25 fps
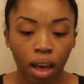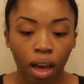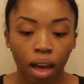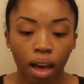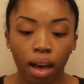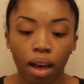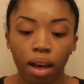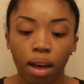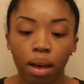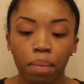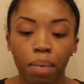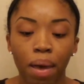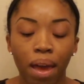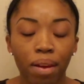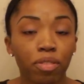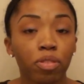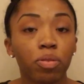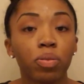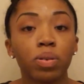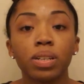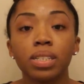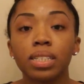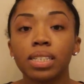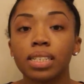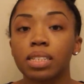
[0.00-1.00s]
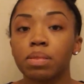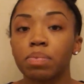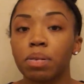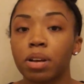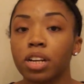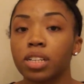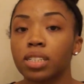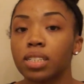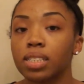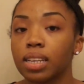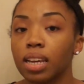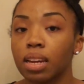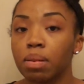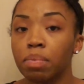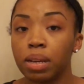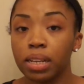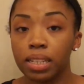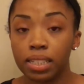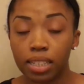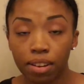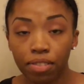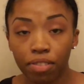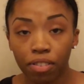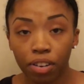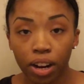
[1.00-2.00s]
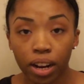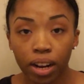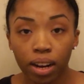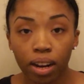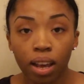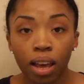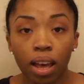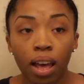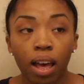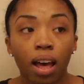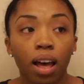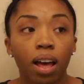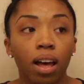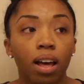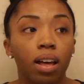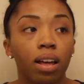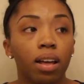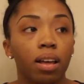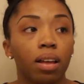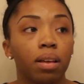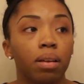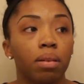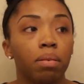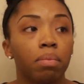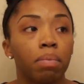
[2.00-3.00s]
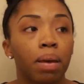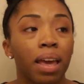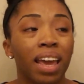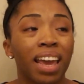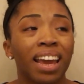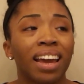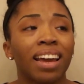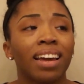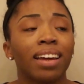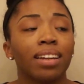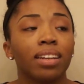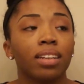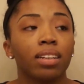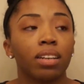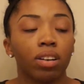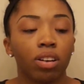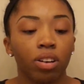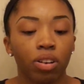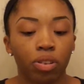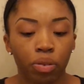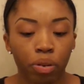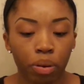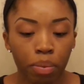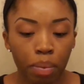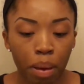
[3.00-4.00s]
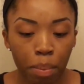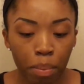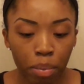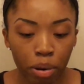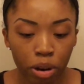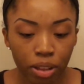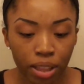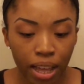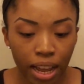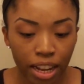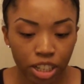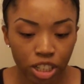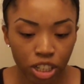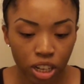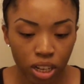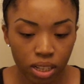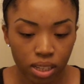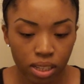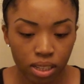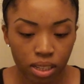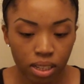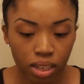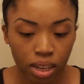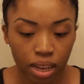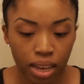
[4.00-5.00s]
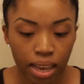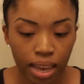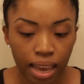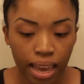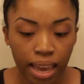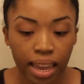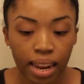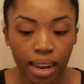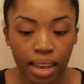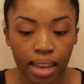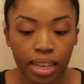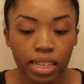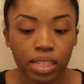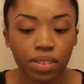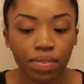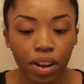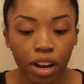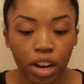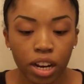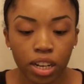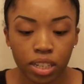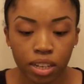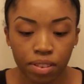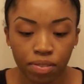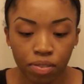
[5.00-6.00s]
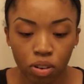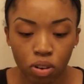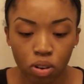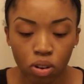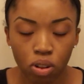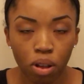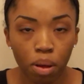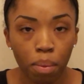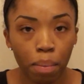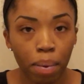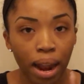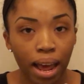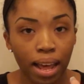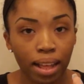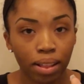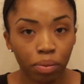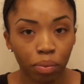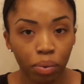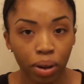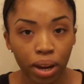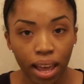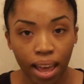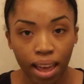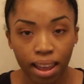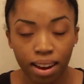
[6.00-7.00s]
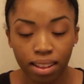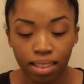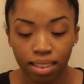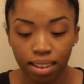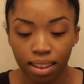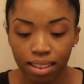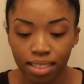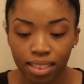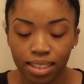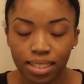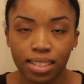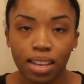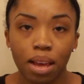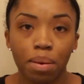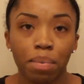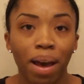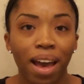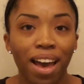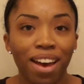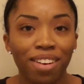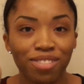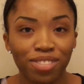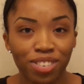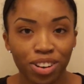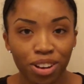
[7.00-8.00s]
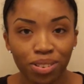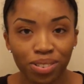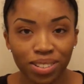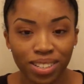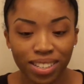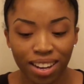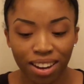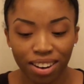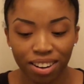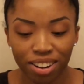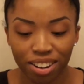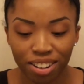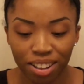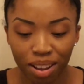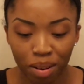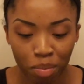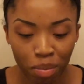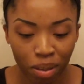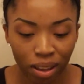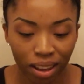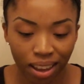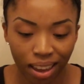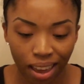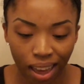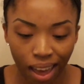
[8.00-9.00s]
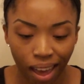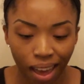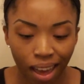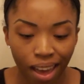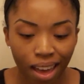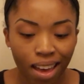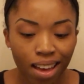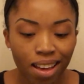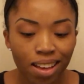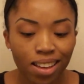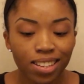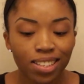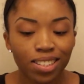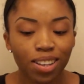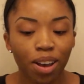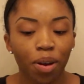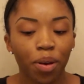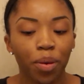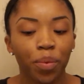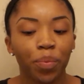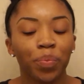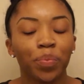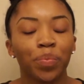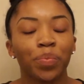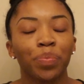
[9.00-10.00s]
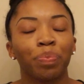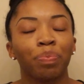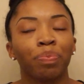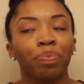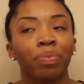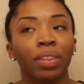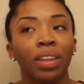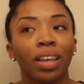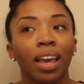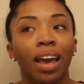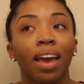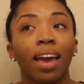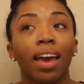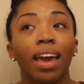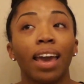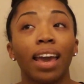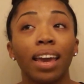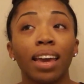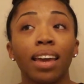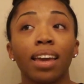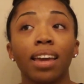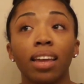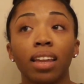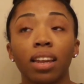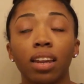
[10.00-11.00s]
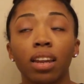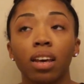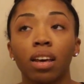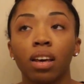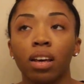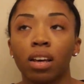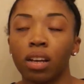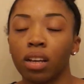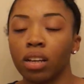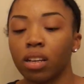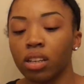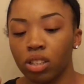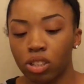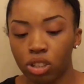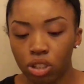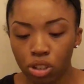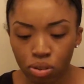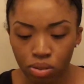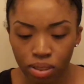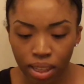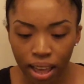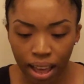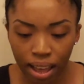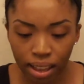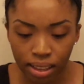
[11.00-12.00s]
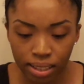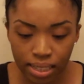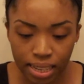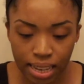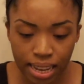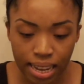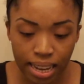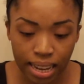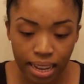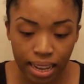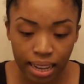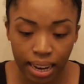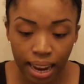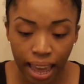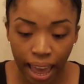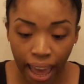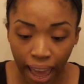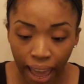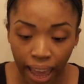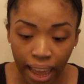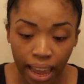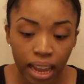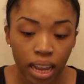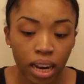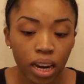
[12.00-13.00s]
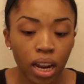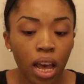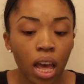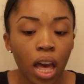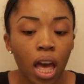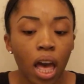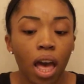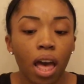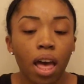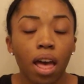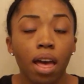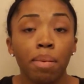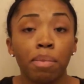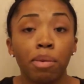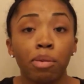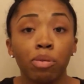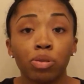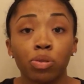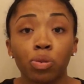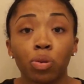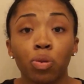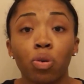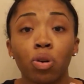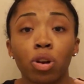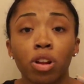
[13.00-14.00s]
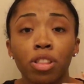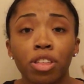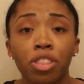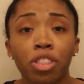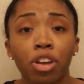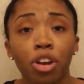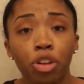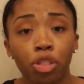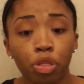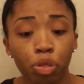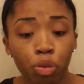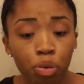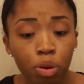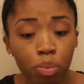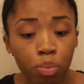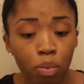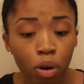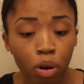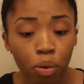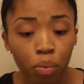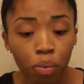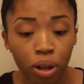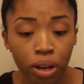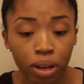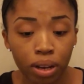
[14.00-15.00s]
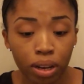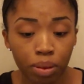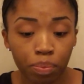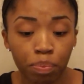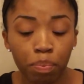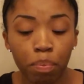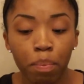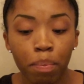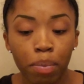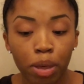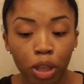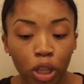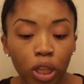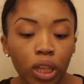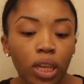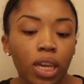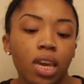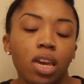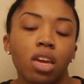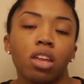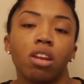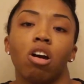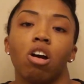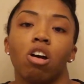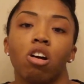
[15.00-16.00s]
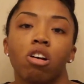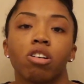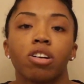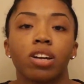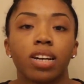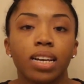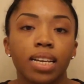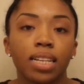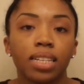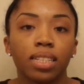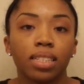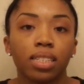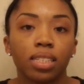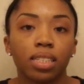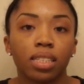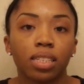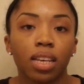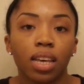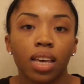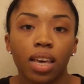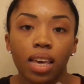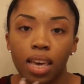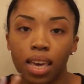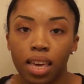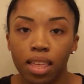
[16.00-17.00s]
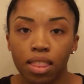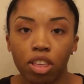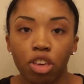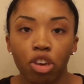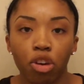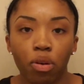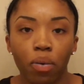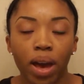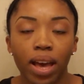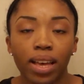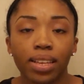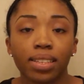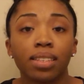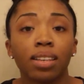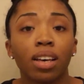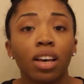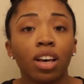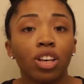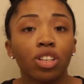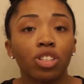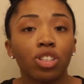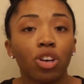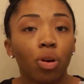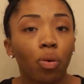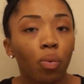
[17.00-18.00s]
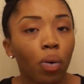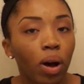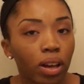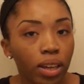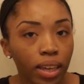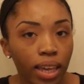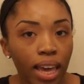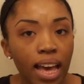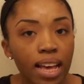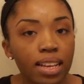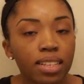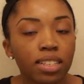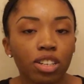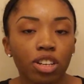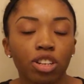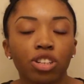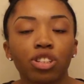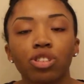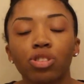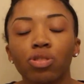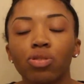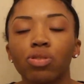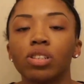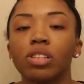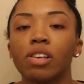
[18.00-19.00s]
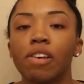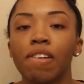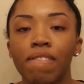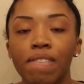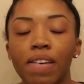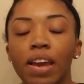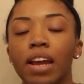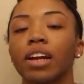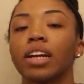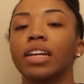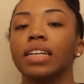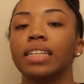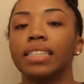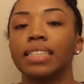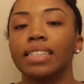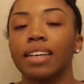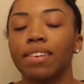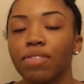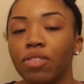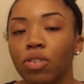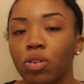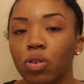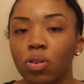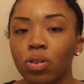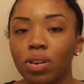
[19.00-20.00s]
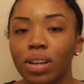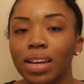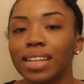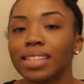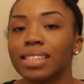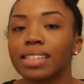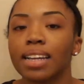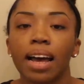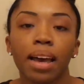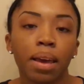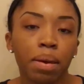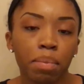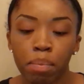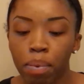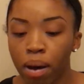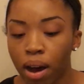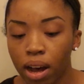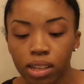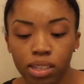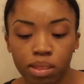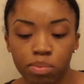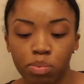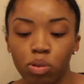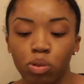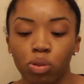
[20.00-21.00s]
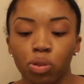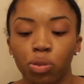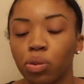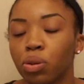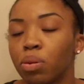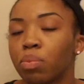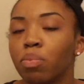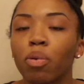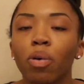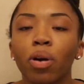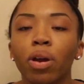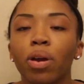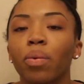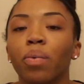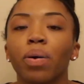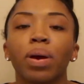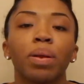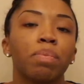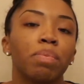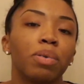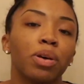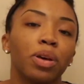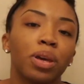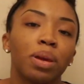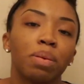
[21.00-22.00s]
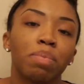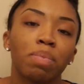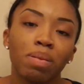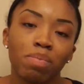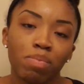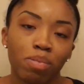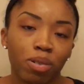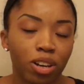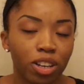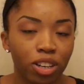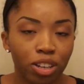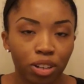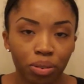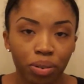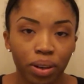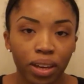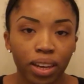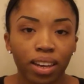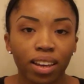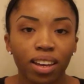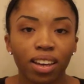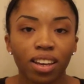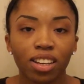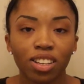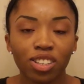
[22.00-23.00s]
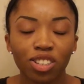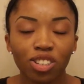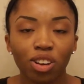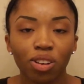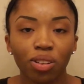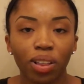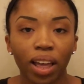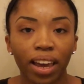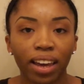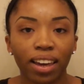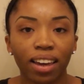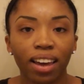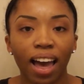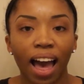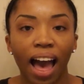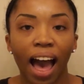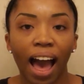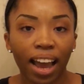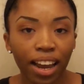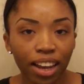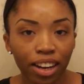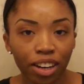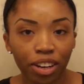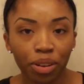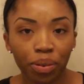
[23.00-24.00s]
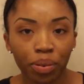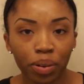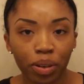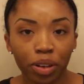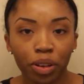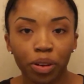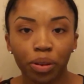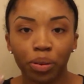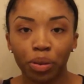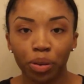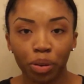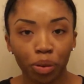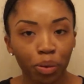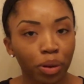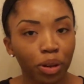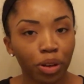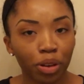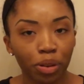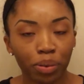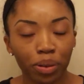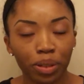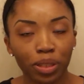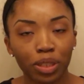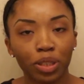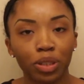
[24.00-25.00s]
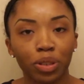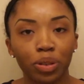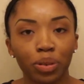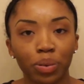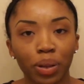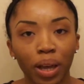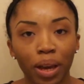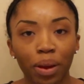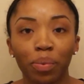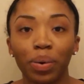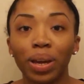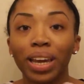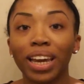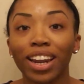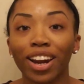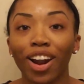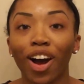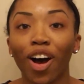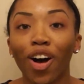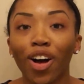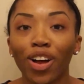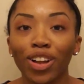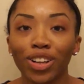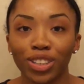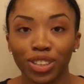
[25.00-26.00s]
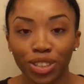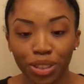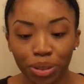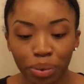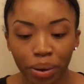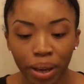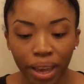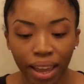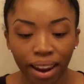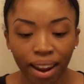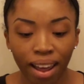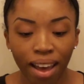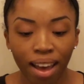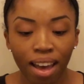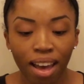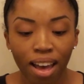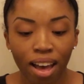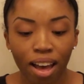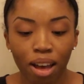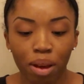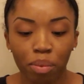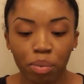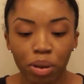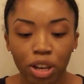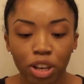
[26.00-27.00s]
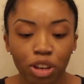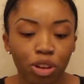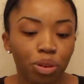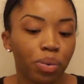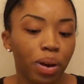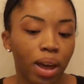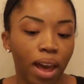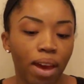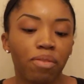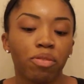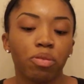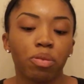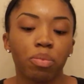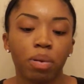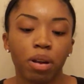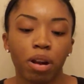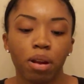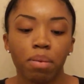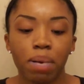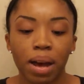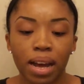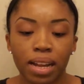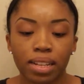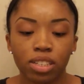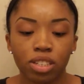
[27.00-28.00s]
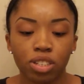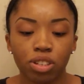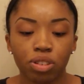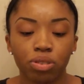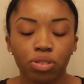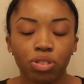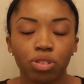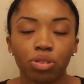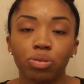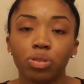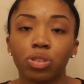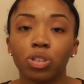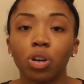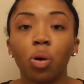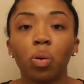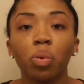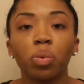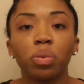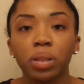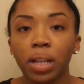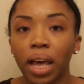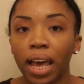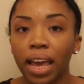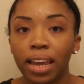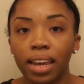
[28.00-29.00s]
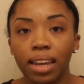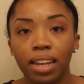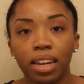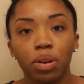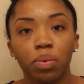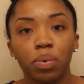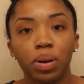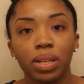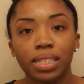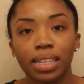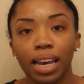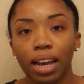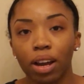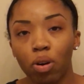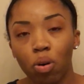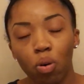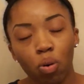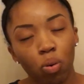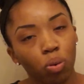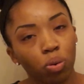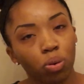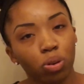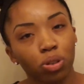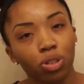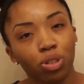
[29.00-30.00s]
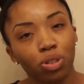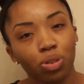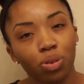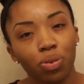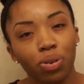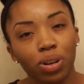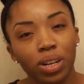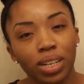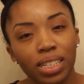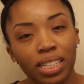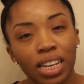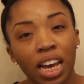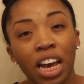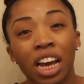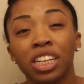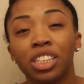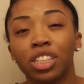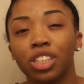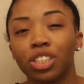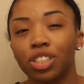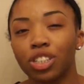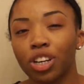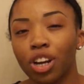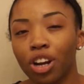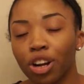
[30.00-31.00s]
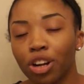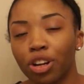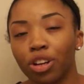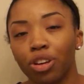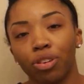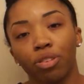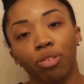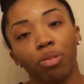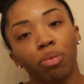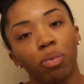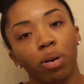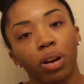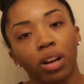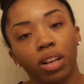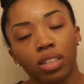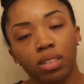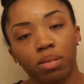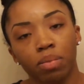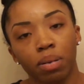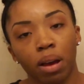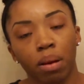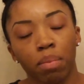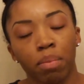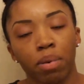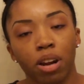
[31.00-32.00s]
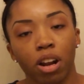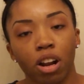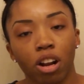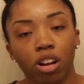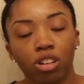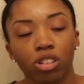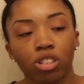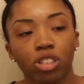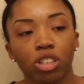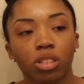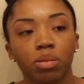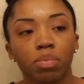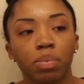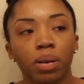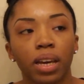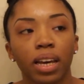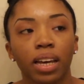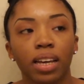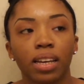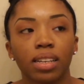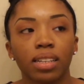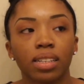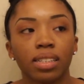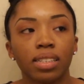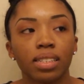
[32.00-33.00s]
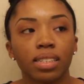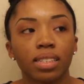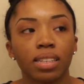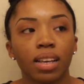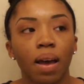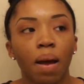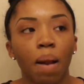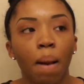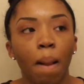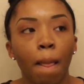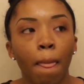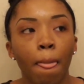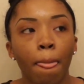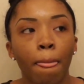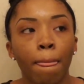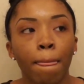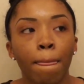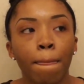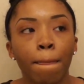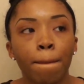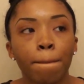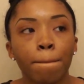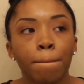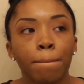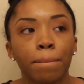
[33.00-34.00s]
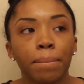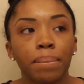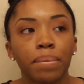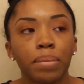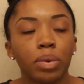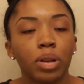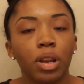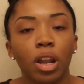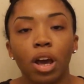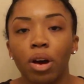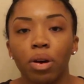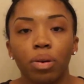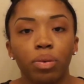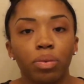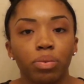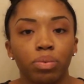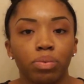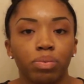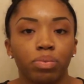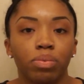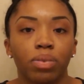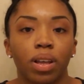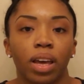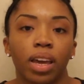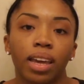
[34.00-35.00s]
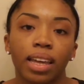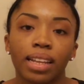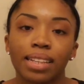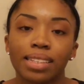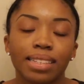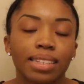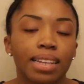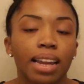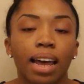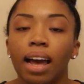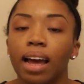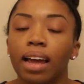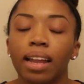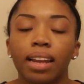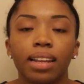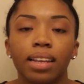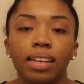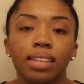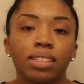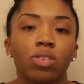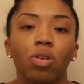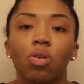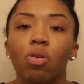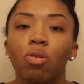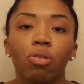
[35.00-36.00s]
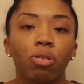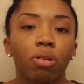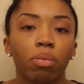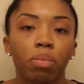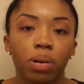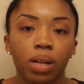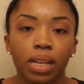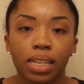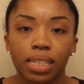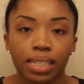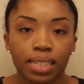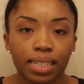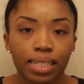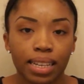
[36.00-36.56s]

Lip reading: Everyone's experience is going to be different. And remember that it is very difficult. But I went ahead and looked this up. I have notes down here that I'm looking at. So in 2008, it was recorded that there are 3.1 million RNs in the US. So while yes, nursing school is very difficult, it's not impossible. 3.1 million people could do it. So like, I can do it too, you can do it too, like we can all do it. We can do whatever we put our minds to. So don't let anyone's like horror stories deter you from wanting to become a nurse, just because no, like it's not as horrible as it